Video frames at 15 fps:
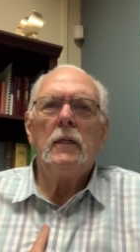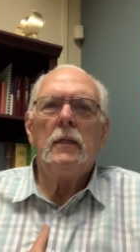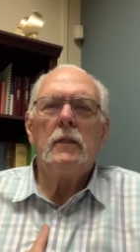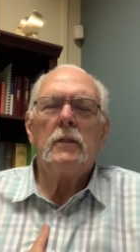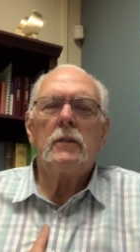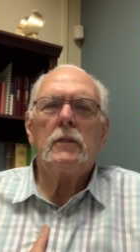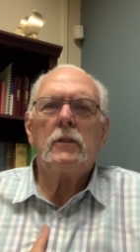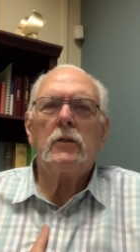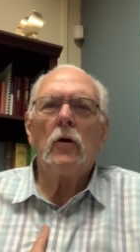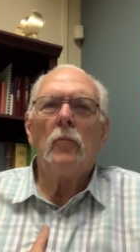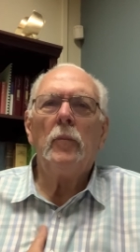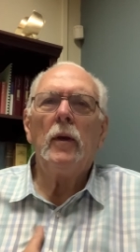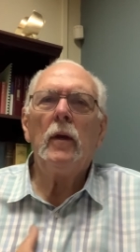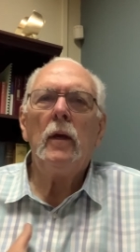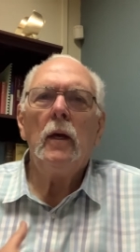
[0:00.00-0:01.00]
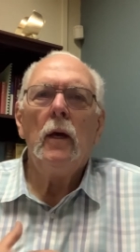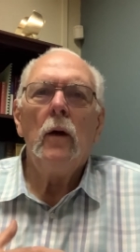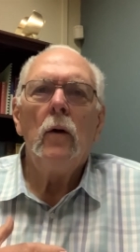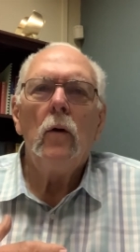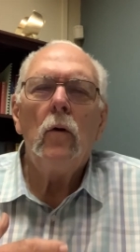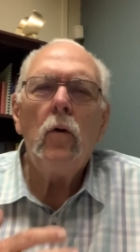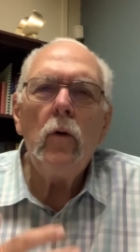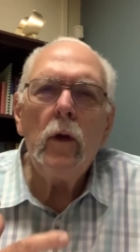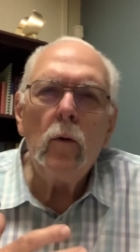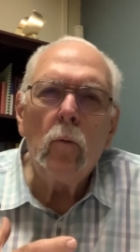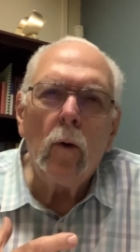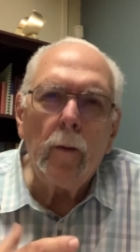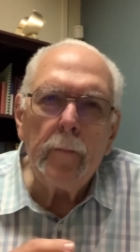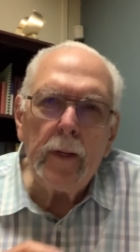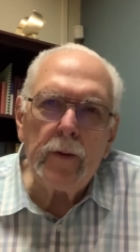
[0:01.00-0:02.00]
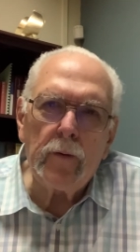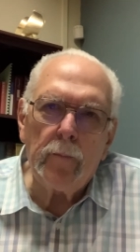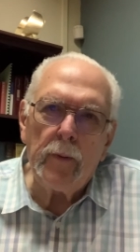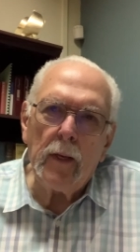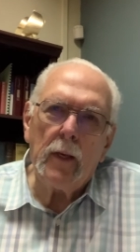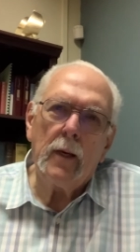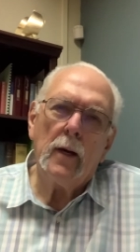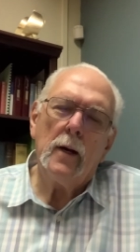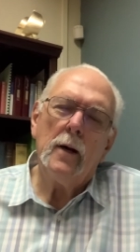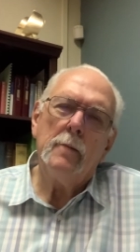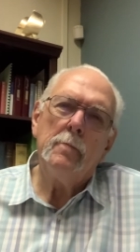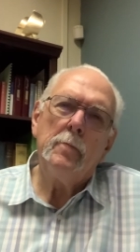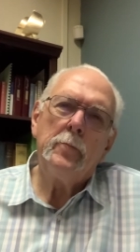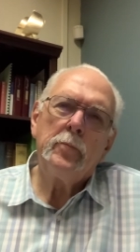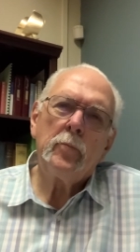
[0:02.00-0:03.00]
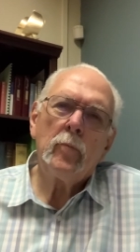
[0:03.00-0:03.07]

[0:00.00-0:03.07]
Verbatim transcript: Show me who you want me to become.